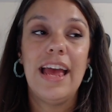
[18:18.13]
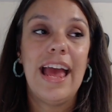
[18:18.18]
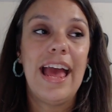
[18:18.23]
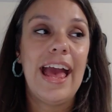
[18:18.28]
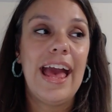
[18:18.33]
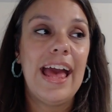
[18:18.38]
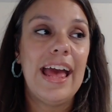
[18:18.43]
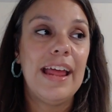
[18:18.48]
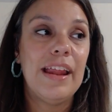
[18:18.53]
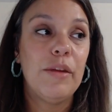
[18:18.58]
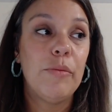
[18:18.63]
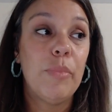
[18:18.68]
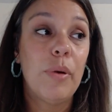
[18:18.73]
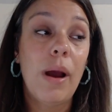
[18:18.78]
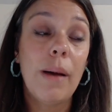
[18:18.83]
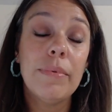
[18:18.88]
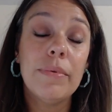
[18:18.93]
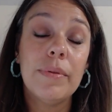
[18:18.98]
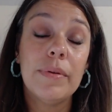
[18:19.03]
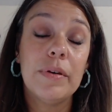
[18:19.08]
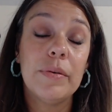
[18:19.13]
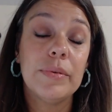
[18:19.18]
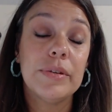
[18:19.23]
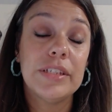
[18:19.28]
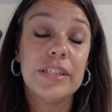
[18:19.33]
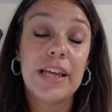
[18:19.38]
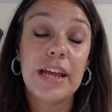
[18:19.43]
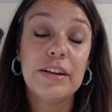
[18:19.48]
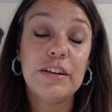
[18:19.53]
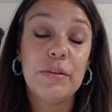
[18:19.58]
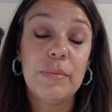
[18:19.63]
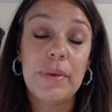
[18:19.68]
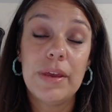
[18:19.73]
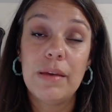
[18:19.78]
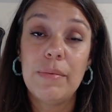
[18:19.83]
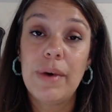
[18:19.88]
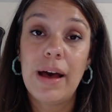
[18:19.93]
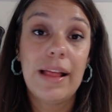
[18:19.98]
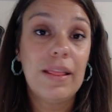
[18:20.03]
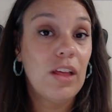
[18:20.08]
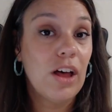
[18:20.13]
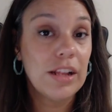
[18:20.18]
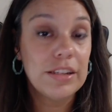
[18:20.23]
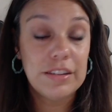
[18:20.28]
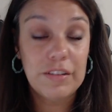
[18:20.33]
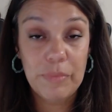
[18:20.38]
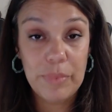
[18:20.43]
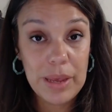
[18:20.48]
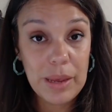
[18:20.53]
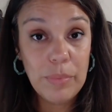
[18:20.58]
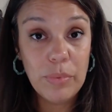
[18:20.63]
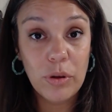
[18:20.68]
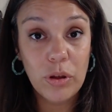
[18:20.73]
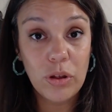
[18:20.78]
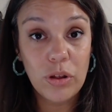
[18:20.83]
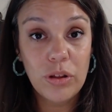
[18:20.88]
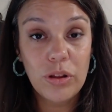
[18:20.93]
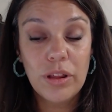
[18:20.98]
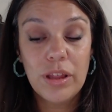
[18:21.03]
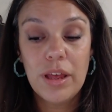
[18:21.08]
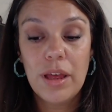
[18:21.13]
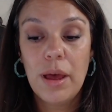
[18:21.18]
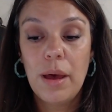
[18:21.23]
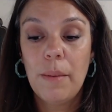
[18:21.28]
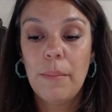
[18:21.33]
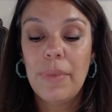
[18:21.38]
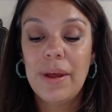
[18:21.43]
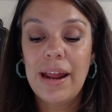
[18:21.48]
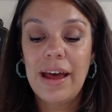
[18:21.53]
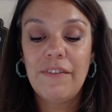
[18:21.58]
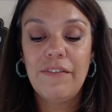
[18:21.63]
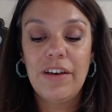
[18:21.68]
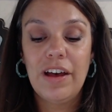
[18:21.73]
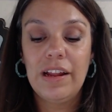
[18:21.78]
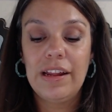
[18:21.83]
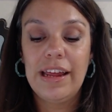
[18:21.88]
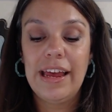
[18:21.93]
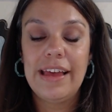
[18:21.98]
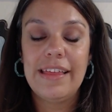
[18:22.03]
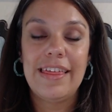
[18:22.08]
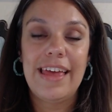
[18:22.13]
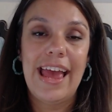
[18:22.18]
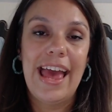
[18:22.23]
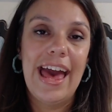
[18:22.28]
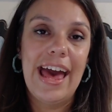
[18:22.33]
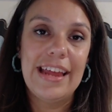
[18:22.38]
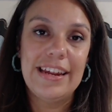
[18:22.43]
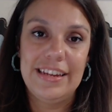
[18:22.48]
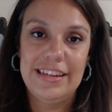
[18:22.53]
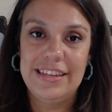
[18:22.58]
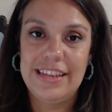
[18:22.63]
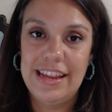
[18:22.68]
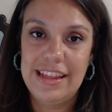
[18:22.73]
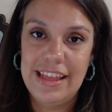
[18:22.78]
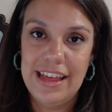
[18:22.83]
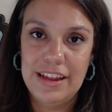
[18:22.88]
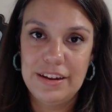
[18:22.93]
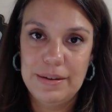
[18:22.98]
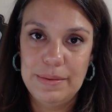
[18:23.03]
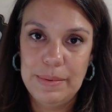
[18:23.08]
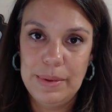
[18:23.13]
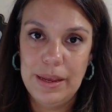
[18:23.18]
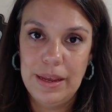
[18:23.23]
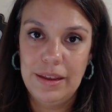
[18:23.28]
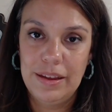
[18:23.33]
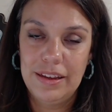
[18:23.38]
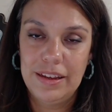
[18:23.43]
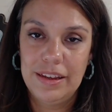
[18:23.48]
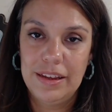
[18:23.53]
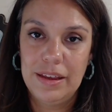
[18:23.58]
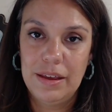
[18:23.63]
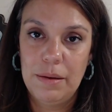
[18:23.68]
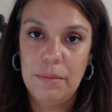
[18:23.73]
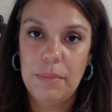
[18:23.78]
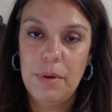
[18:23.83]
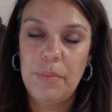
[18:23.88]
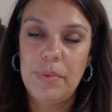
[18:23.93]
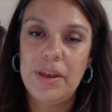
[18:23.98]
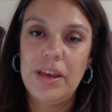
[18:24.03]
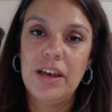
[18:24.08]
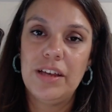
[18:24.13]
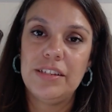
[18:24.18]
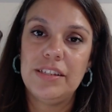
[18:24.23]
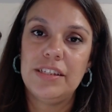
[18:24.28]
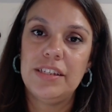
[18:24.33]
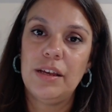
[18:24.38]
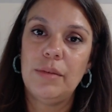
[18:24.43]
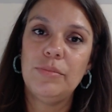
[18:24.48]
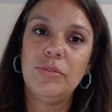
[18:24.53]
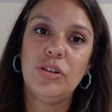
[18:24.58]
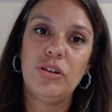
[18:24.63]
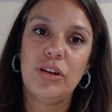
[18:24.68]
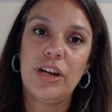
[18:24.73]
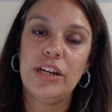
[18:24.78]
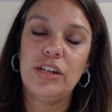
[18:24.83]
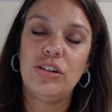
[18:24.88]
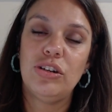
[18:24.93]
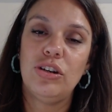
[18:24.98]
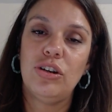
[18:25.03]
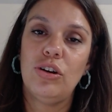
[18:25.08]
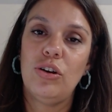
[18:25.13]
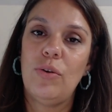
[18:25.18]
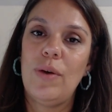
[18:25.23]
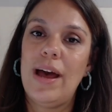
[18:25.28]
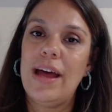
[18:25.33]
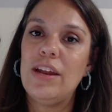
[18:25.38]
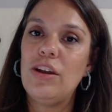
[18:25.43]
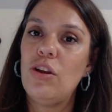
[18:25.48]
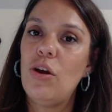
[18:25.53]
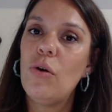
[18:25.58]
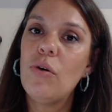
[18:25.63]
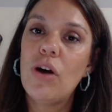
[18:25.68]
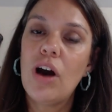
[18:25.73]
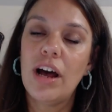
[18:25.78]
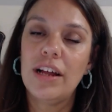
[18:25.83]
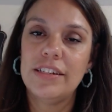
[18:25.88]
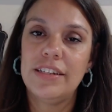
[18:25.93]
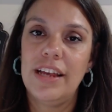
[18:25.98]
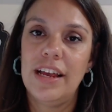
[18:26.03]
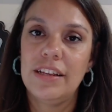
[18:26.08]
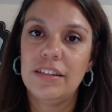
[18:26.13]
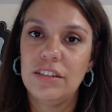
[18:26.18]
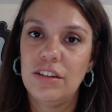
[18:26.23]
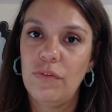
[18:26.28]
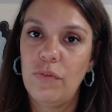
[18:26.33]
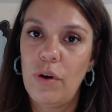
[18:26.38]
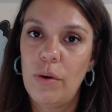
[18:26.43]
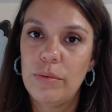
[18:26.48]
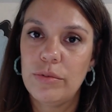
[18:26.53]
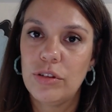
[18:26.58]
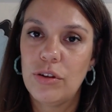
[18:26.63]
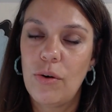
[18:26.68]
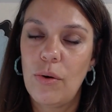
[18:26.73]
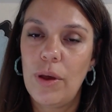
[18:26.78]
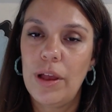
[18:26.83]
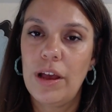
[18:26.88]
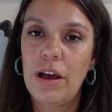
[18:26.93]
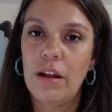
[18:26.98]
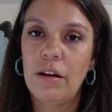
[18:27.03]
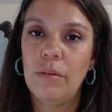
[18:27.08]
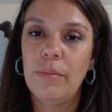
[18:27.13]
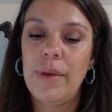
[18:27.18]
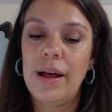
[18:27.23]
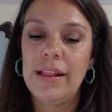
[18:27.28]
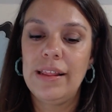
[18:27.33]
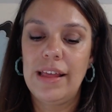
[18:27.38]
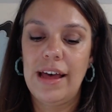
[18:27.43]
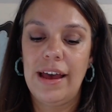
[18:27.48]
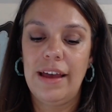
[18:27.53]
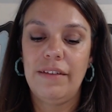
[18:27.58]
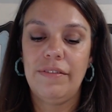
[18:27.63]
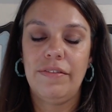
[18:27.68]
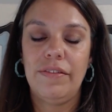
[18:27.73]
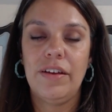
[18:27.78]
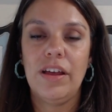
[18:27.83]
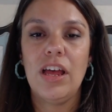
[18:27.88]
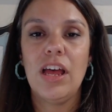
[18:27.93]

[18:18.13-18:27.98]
and probably was said to me by lots of people, but I felt like they had to say that to me. But because some stranger who had no context of what was going on in my life